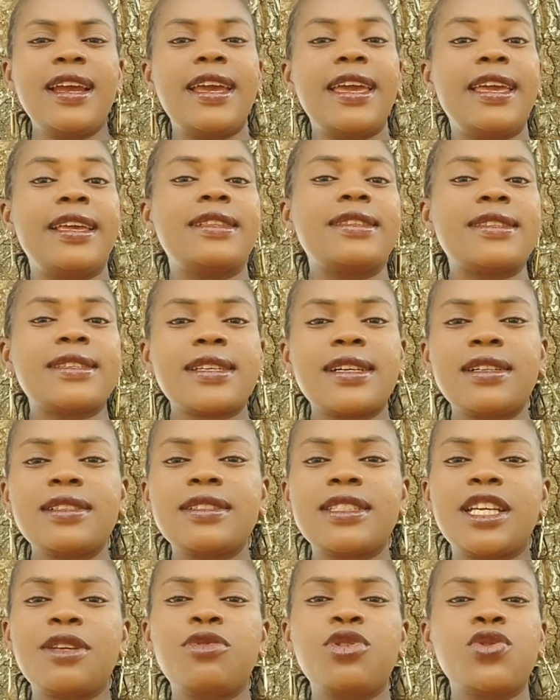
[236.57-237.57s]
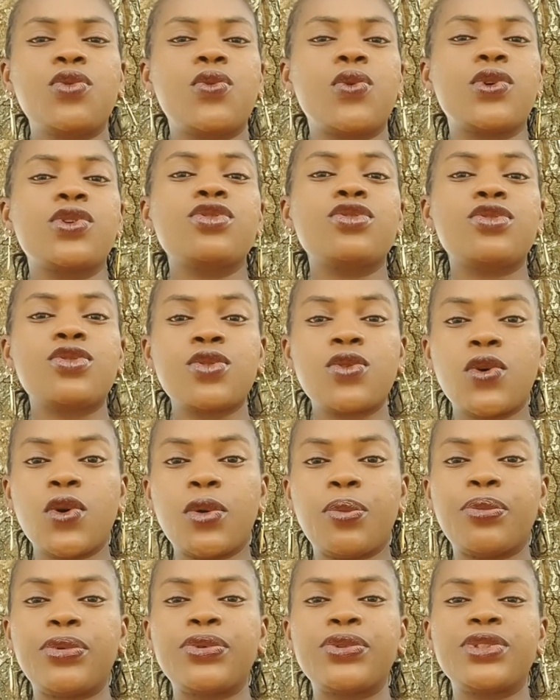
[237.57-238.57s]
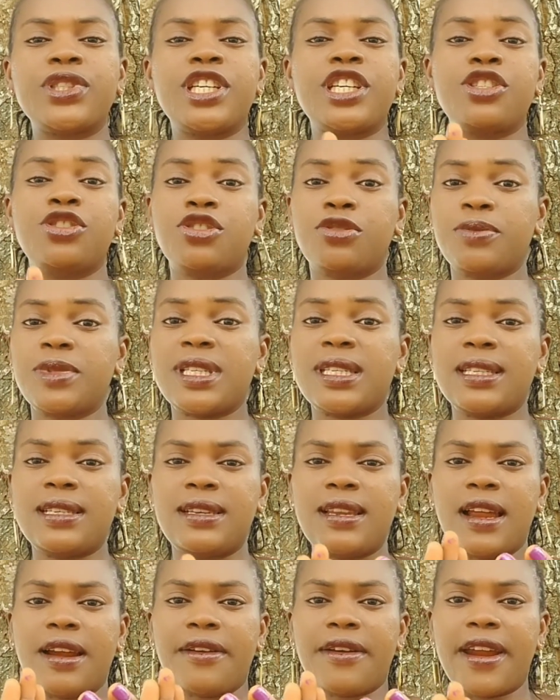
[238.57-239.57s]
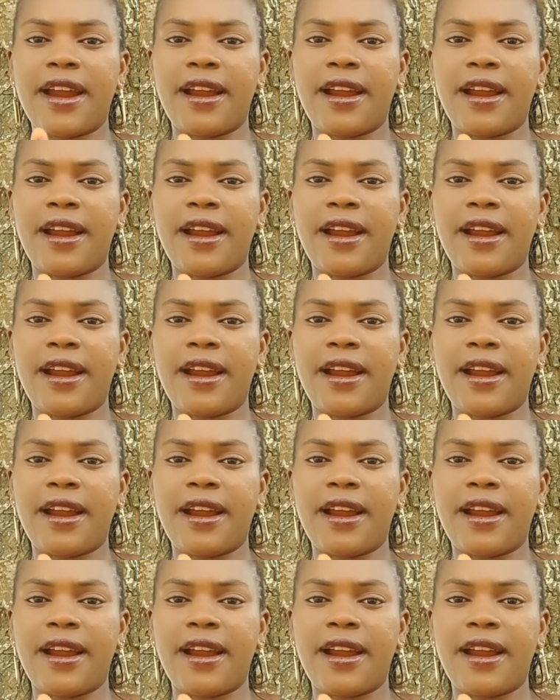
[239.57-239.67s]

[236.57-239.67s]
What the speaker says: and tell them you want to open a domiciliary